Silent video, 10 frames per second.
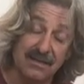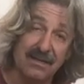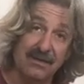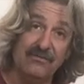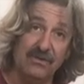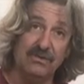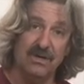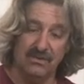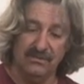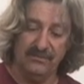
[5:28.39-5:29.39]
if you
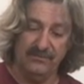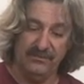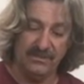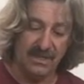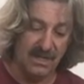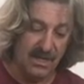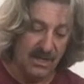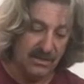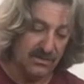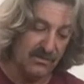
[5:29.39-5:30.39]
don't.
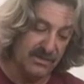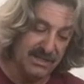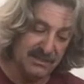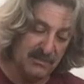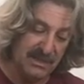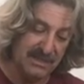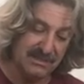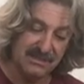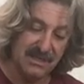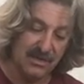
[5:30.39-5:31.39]
So this
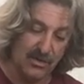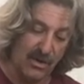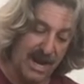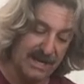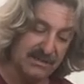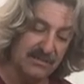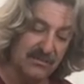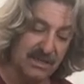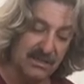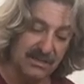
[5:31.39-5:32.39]
piece cracked
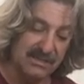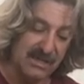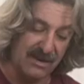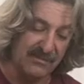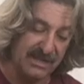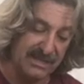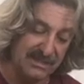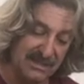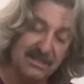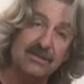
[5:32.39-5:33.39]
because I've been
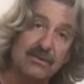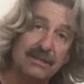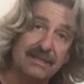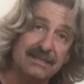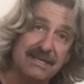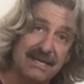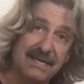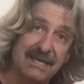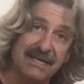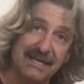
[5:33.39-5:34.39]
continually
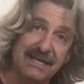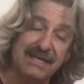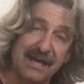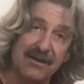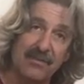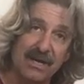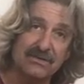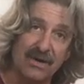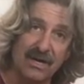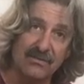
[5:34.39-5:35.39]
taking it in and out of my
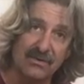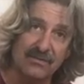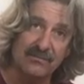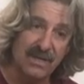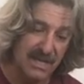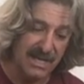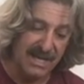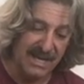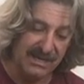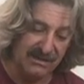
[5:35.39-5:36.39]
dry room,
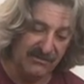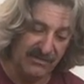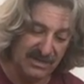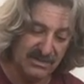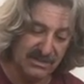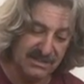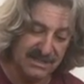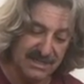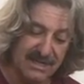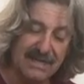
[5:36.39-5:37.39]
and it eventually
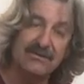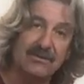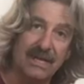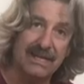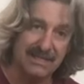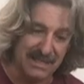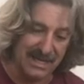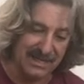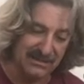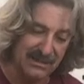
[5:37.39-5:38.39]
said, I don't like
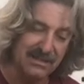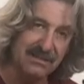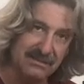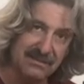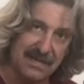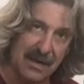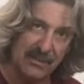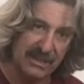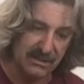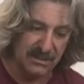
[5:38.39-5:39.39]
that,
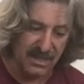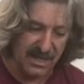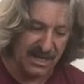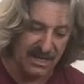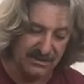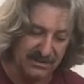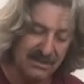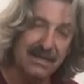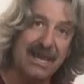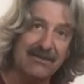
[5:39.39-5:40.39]
stop it, and
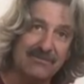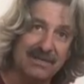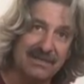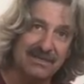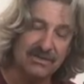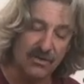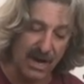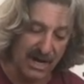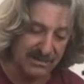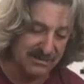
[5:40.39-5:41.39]
gave me these
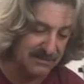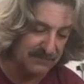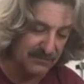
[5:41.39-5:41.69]
cracks.